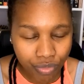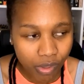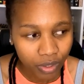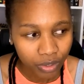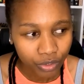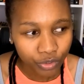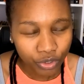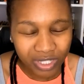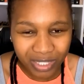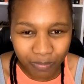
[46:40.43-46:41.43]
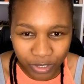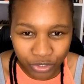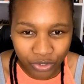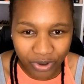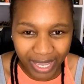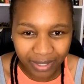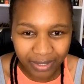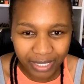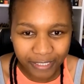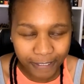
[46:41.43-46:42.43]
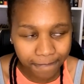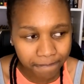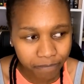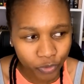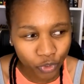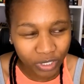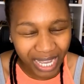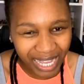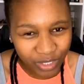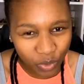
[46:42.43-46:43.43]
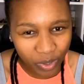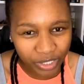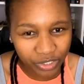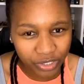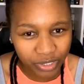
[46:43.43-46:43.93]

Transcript: You don't speak to your elders. You don't ask questions.